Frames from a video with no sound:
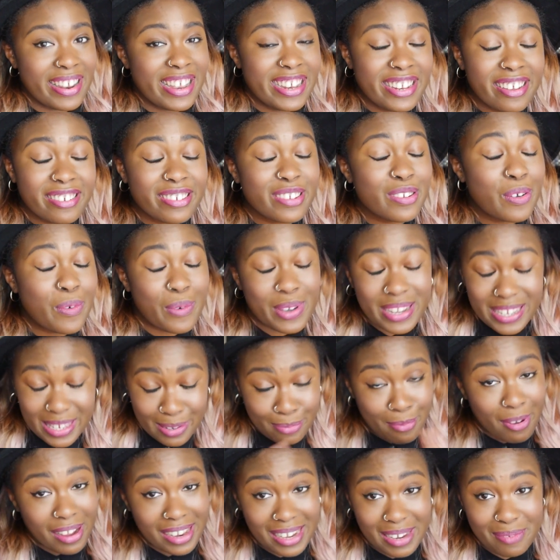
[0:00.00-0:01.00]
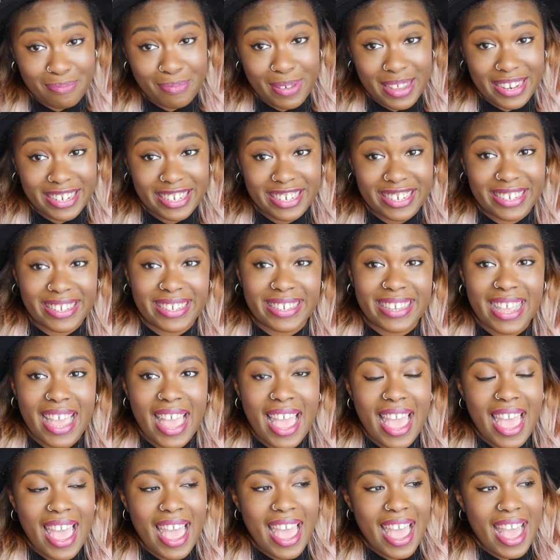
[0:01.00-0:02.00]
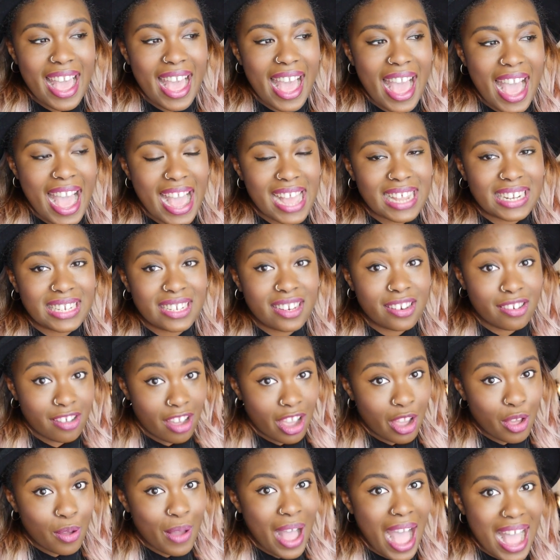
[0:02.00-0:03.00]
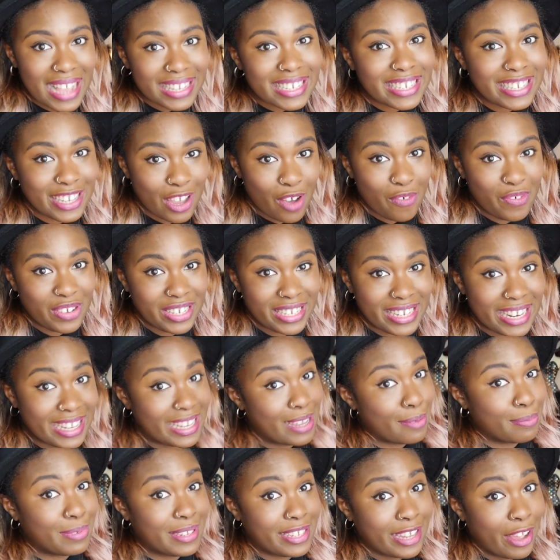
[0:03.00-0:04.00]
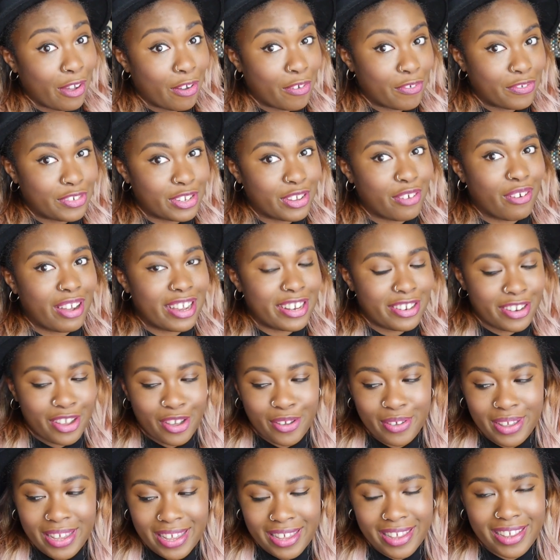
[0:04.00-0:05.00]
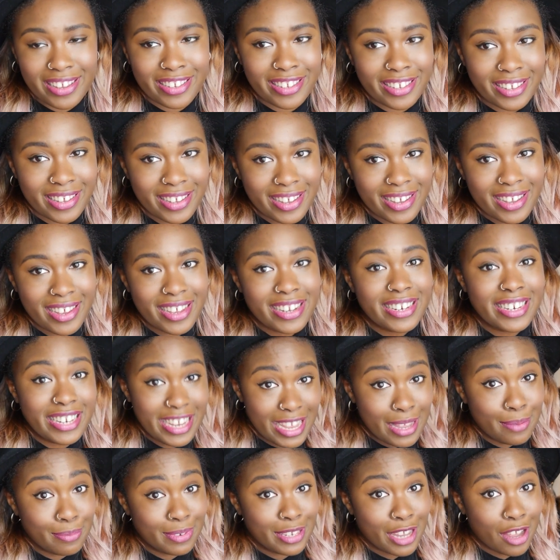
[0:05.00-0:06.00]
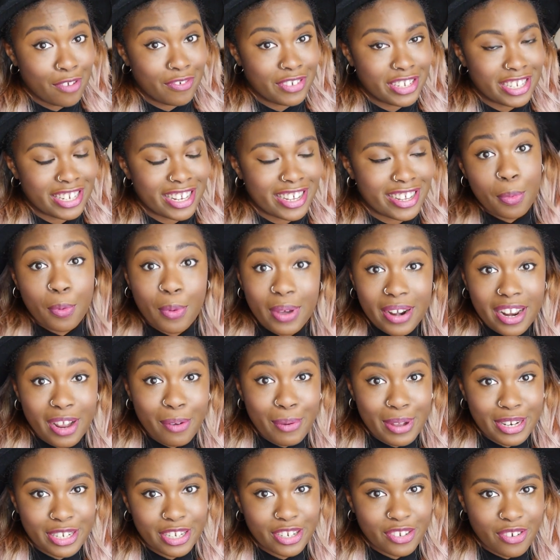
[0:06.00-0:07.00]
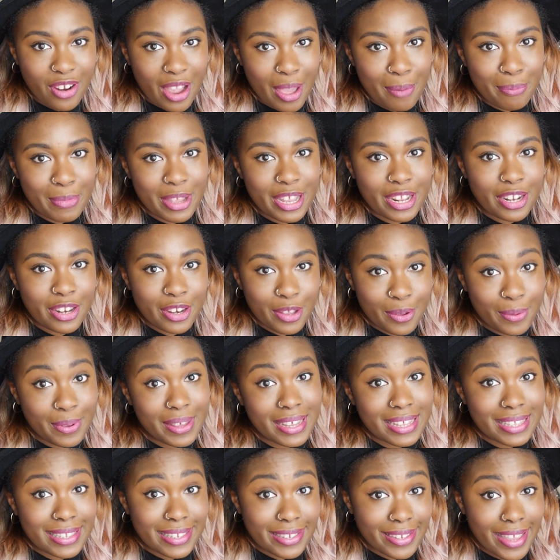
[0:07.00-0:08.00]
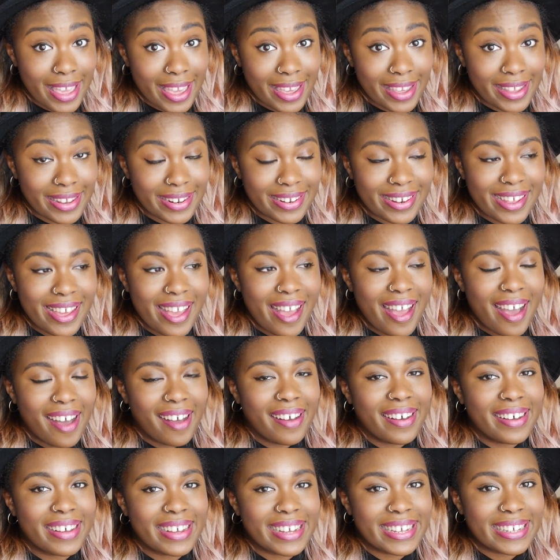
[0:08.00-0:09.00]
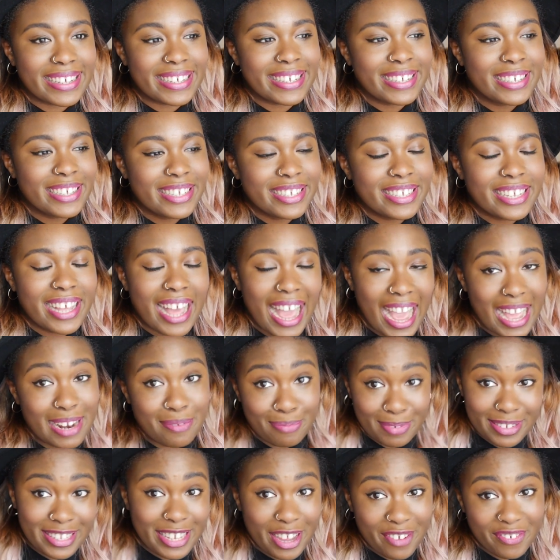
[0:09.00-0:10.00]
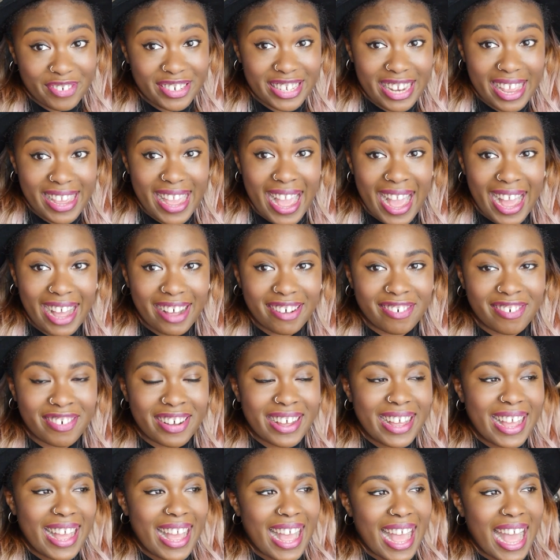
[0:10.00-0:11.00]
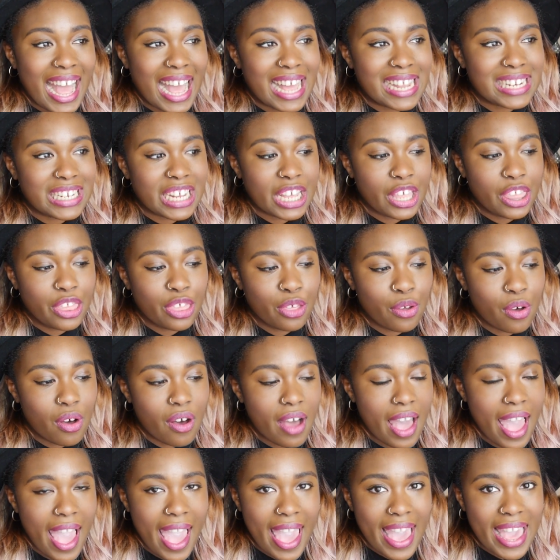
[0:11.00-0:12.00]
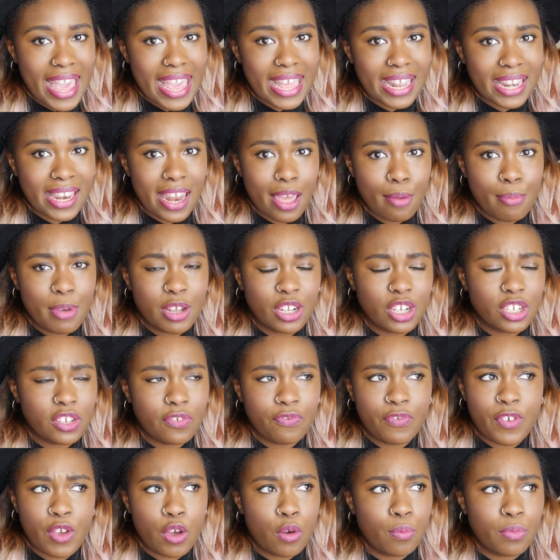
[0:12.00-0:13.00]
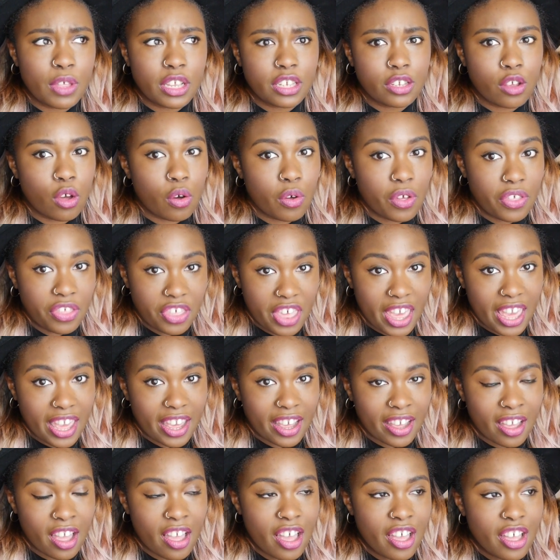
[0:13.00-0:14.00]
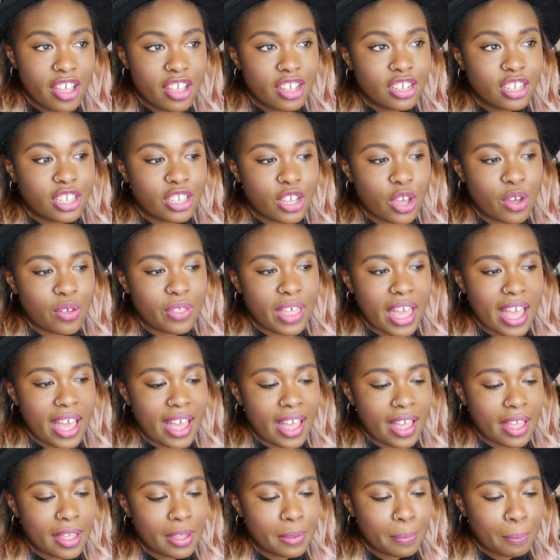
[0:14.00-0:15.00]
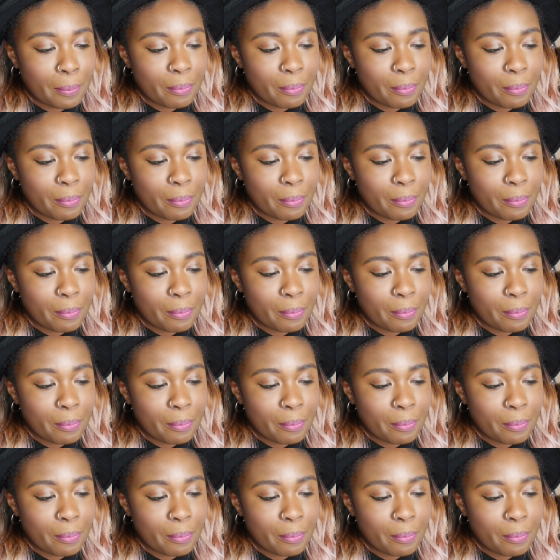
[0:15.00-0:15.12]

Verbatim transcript: he doesn't always smile in pictures. And Niall has a selfie stick himself, so I know he is team selfie stick. But when I went to try and meet Louis and Zayn, I had my selfie stick out and I thought, hey, let me just film this whole thing so that